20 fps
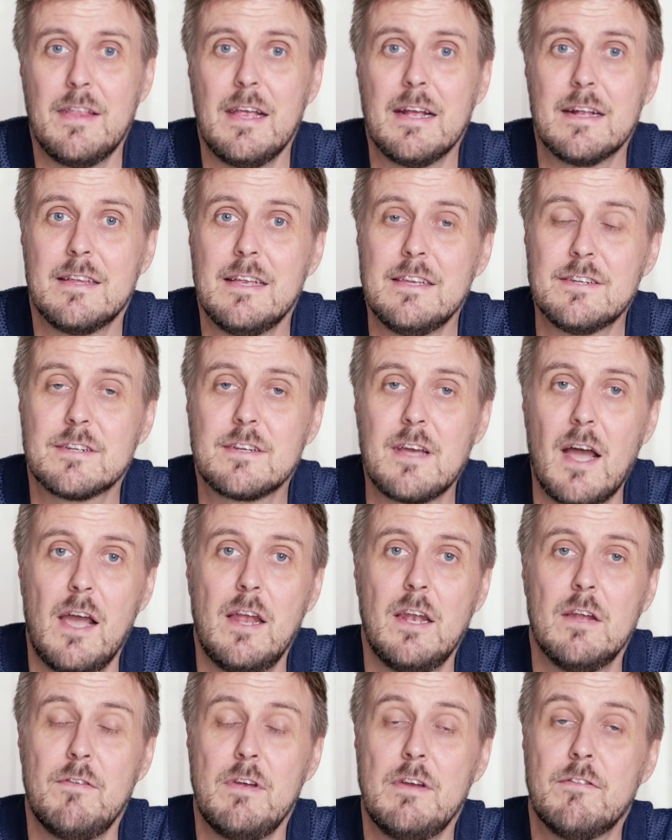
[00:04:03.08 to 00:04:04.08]
think this
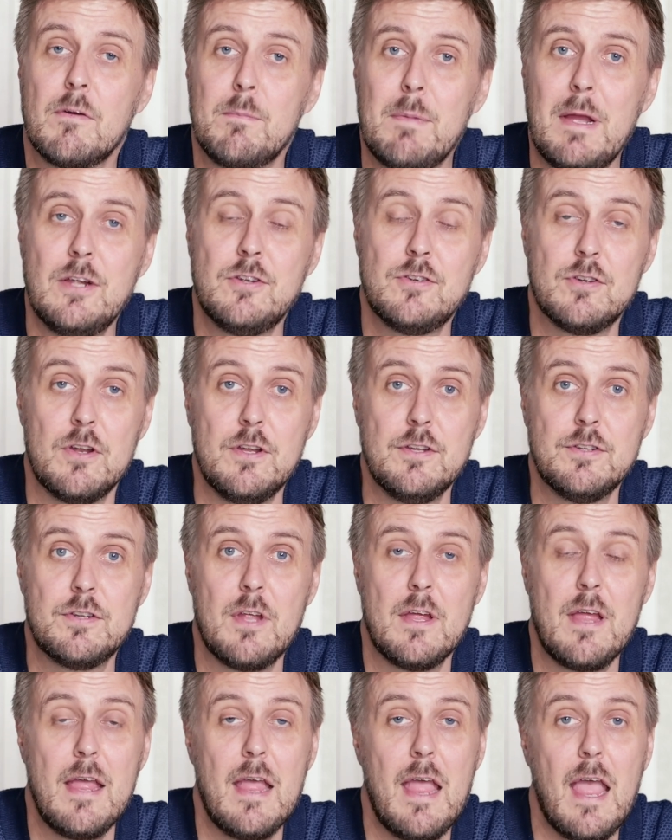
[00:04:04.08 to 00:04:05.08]
kind of information is
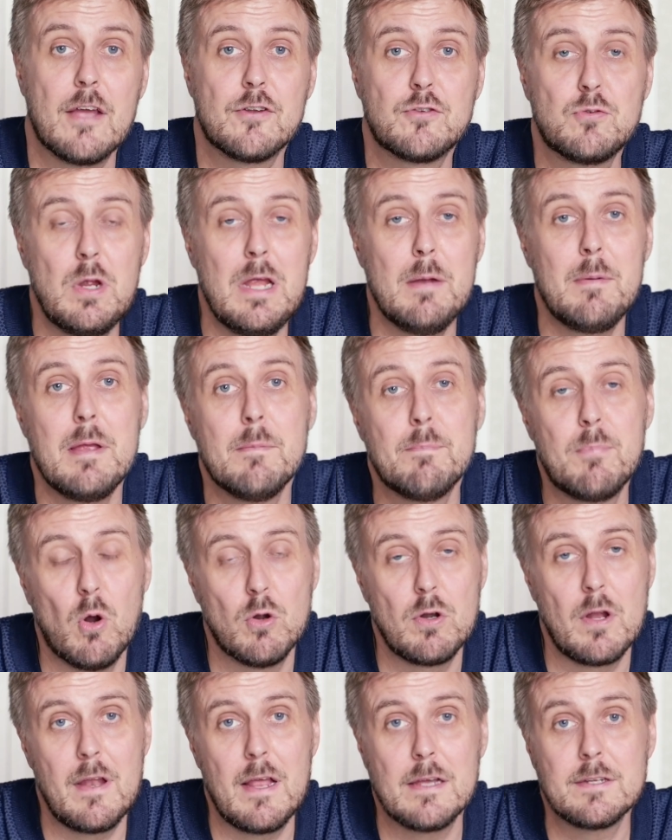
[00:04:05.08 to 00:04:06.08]
extremely
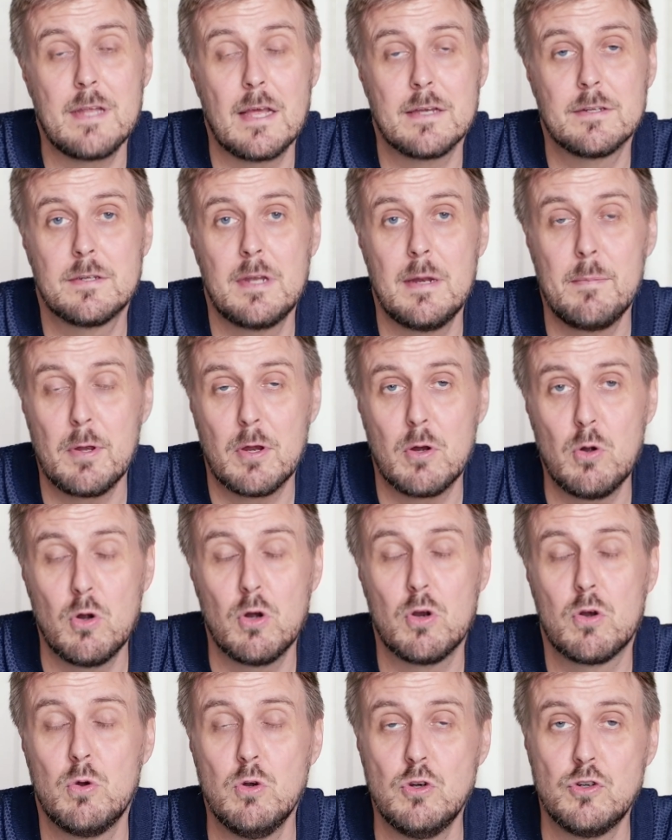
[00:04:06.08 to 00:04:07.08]
important, extremely
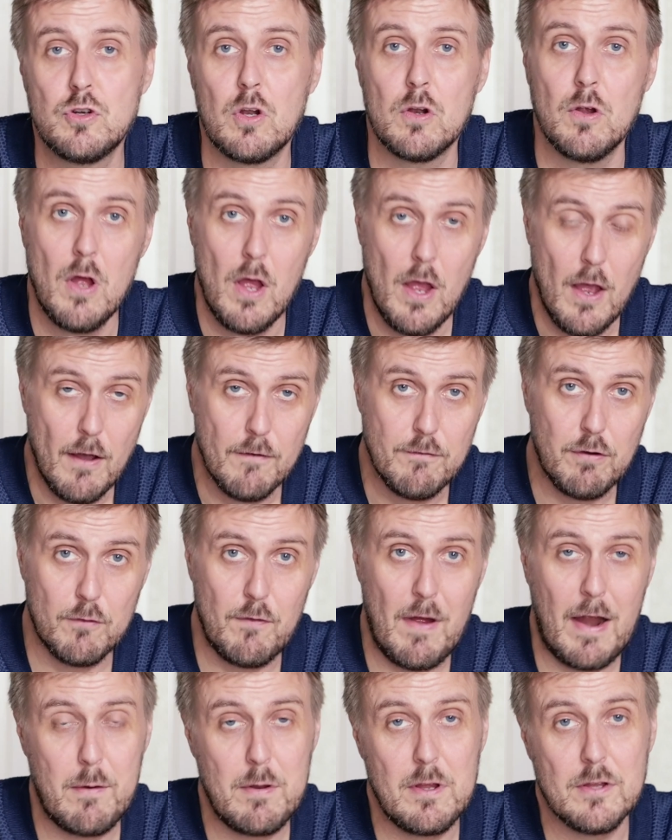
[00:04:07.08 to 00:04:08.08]
crucial for
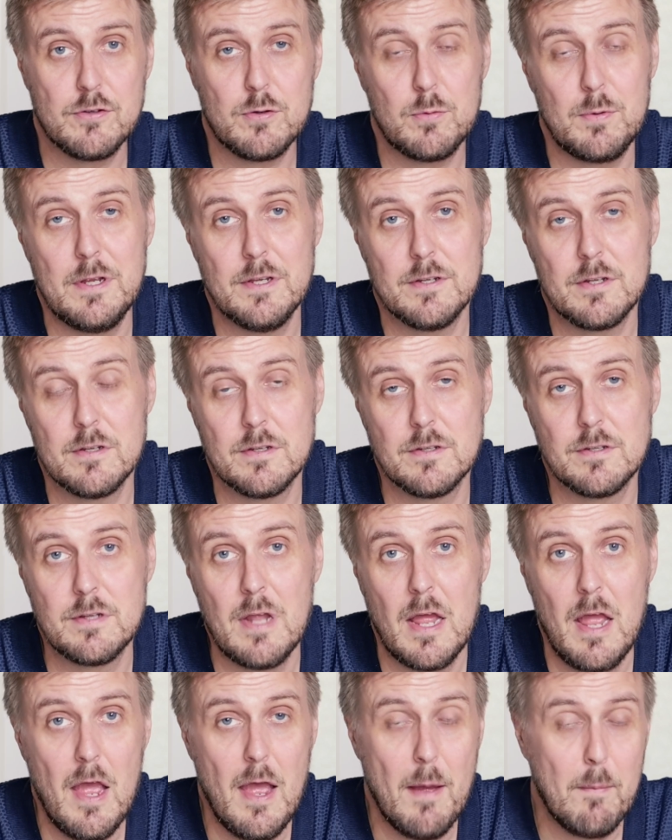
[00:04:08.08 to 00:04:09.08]
various reasons.
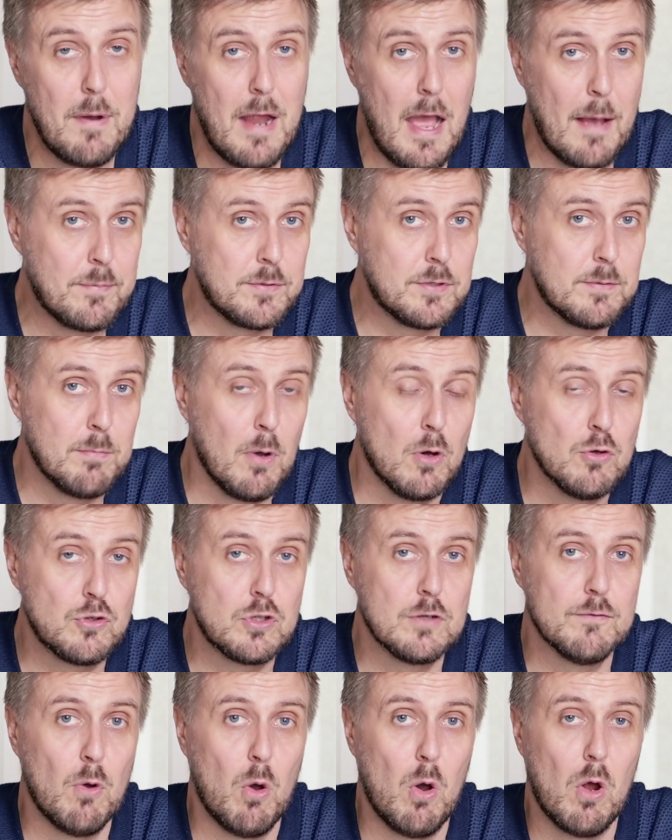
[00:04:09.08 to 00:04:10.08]
Perhaps
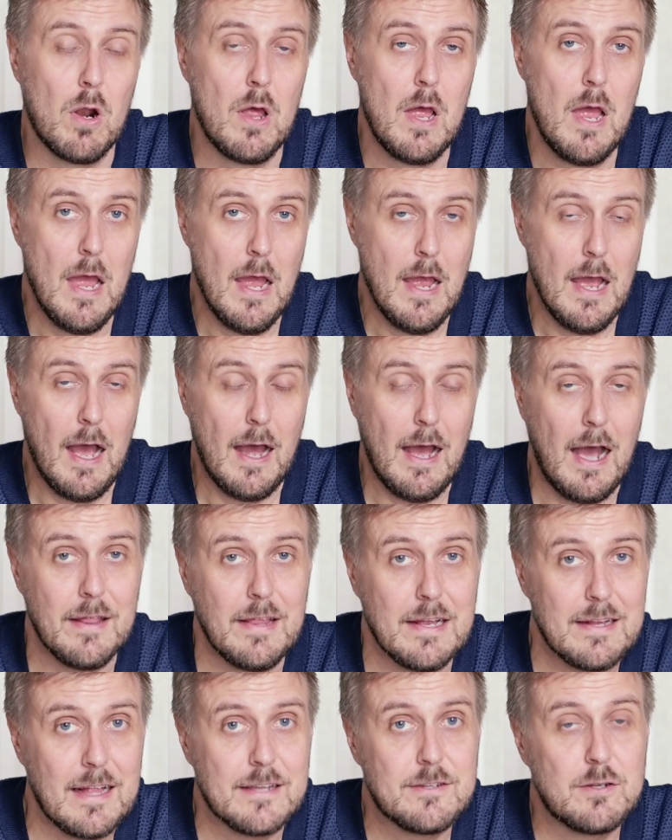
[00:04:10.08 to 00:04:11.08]
most of all, I
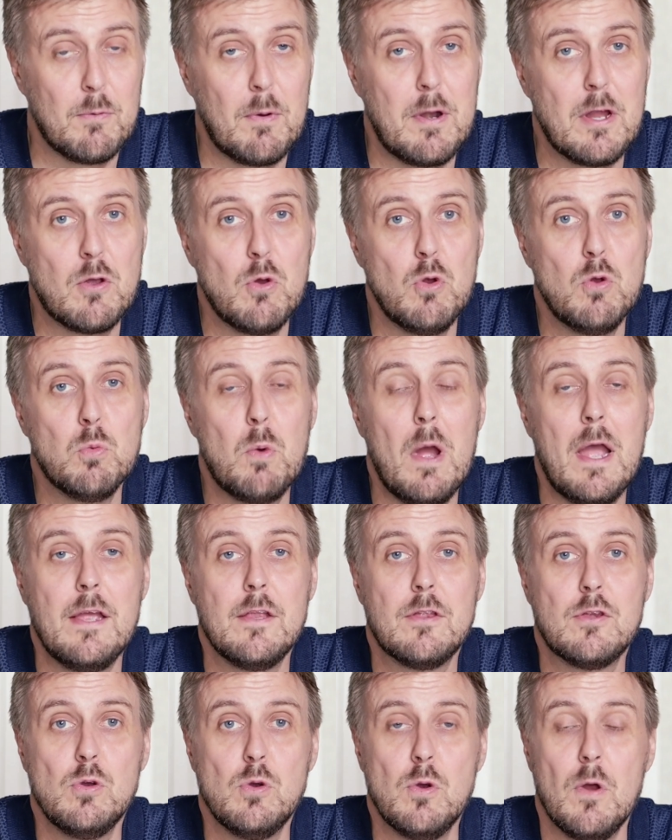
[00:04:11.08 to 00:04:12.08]
think that's a very good way
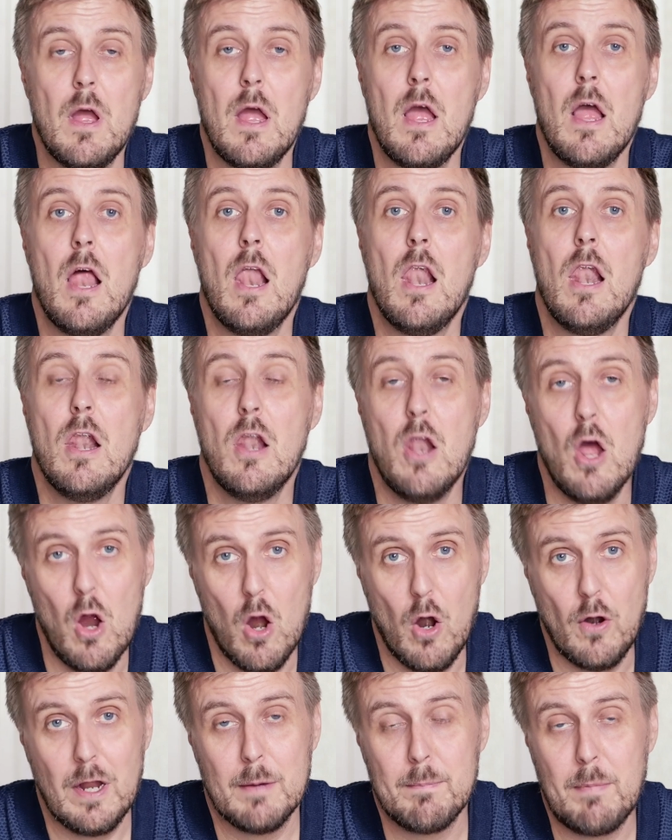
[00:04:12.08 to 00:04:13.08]
to
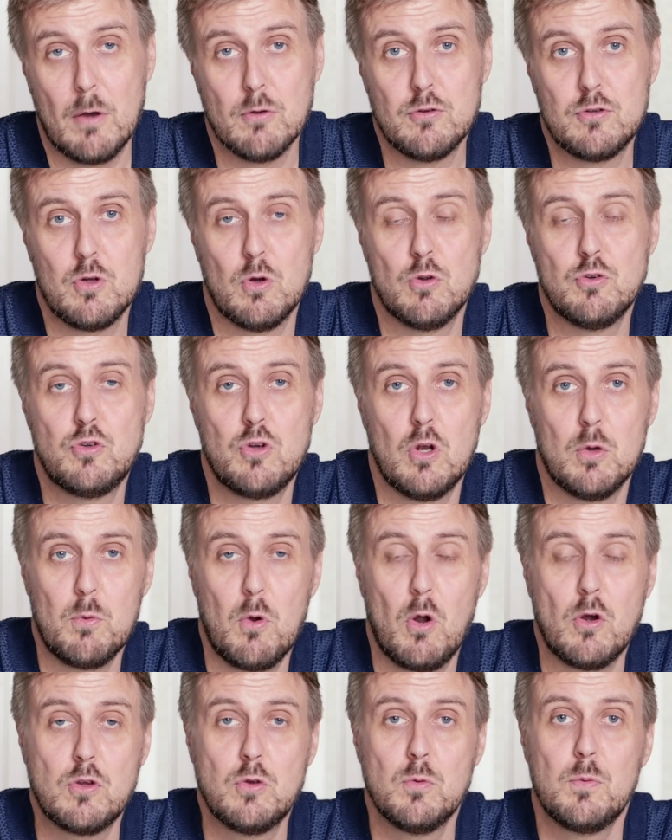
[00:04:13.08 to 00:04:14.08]
learn about social
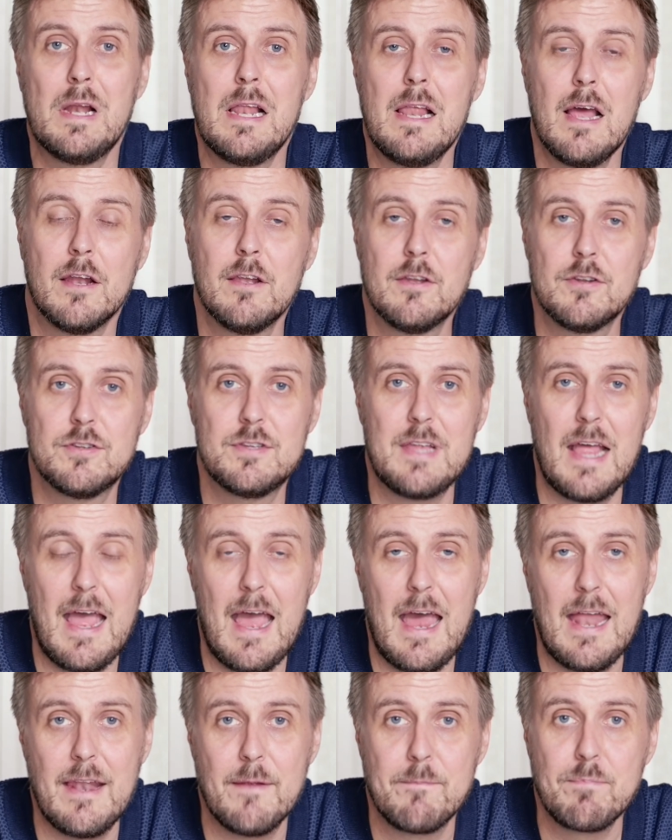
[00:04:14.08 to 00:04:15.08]
work, to really
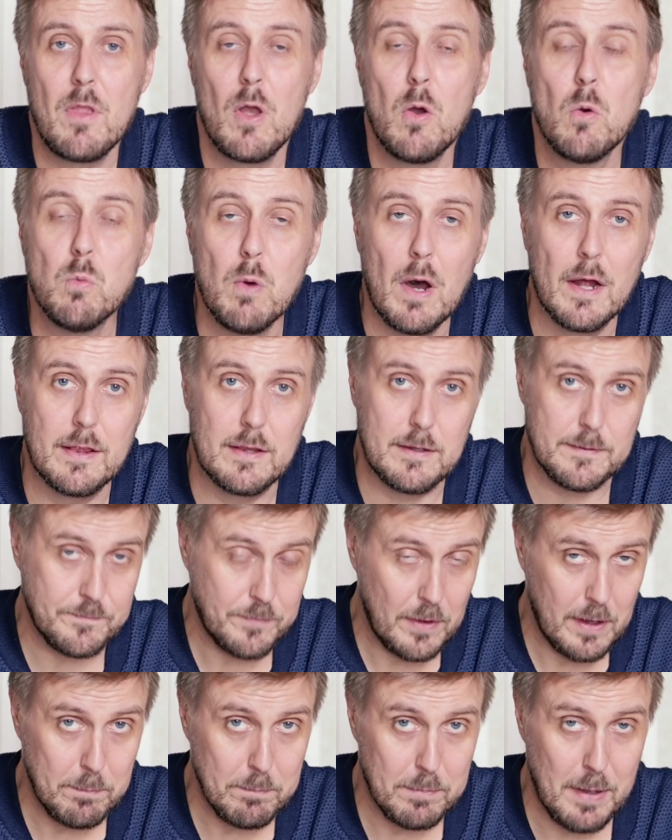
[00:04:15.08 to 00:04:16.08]
understand what
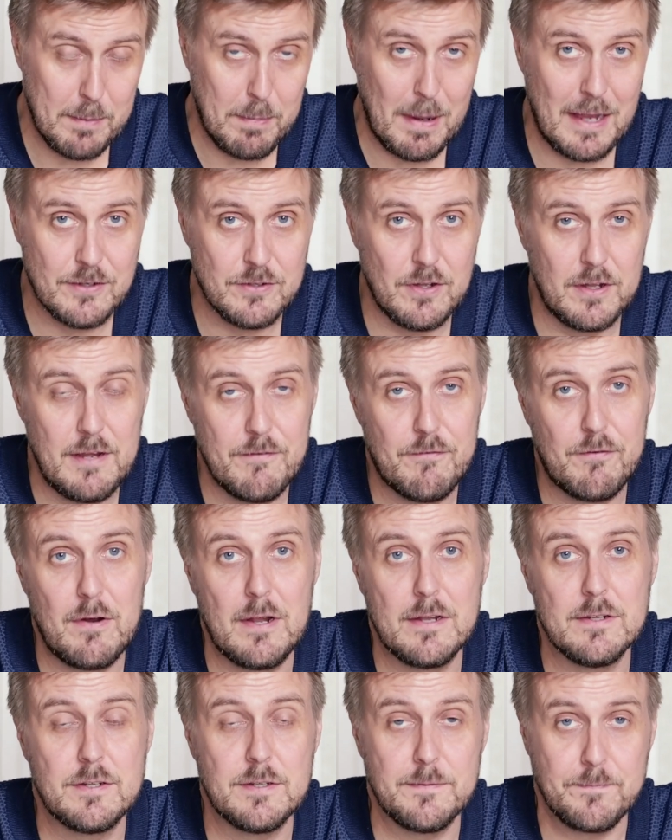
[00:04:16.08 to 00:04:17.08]
plays a
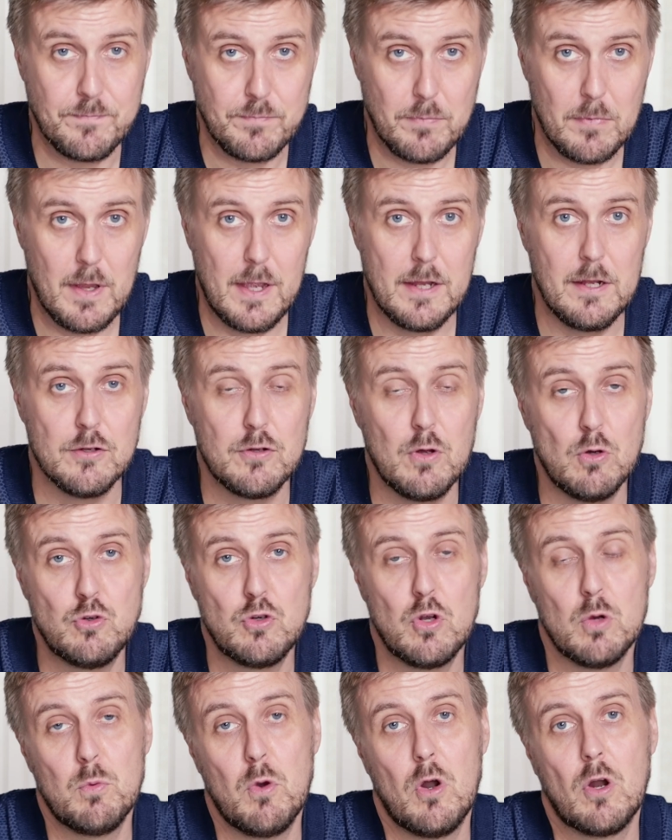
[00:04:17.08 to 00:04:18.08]
difference in a
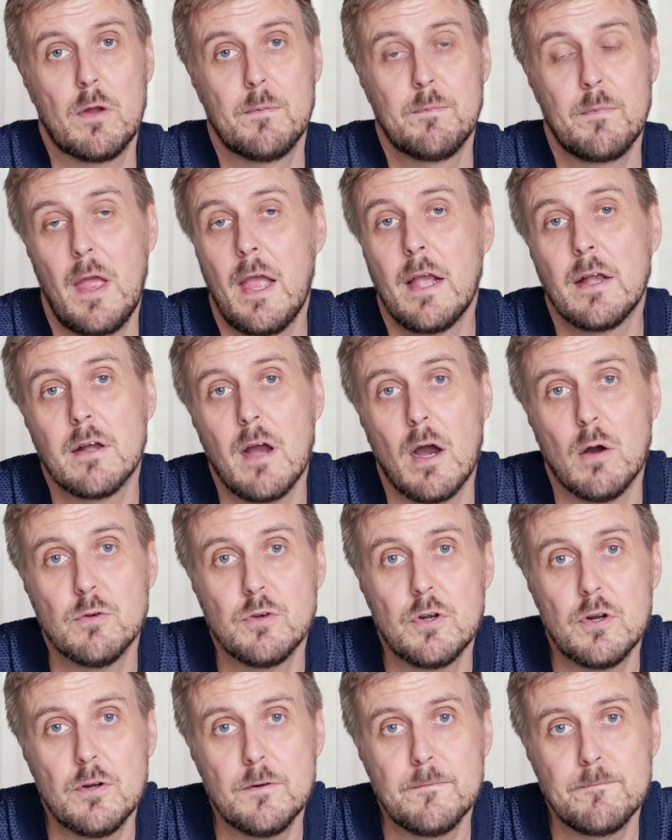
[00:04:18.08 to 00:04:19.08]
social work
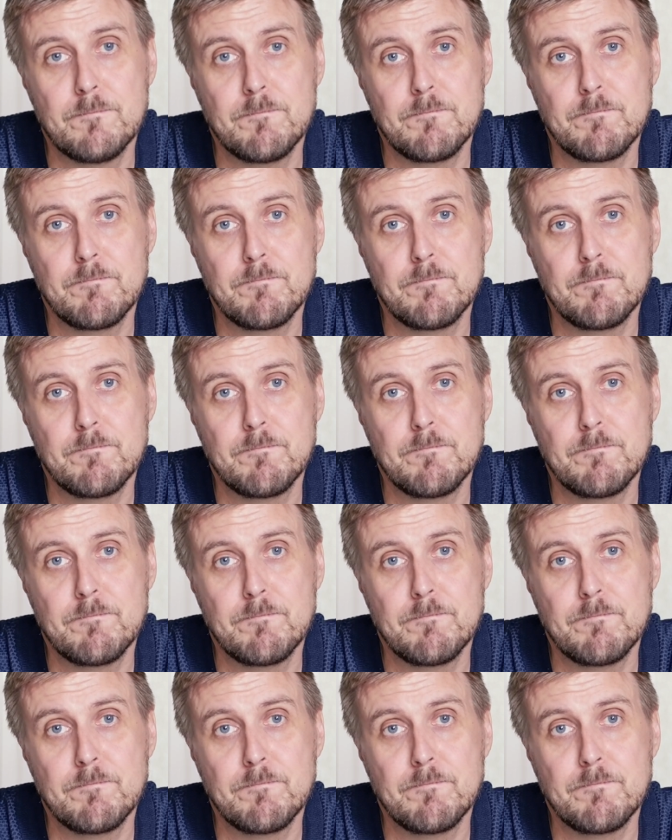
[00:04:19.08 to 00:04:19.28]
encounter.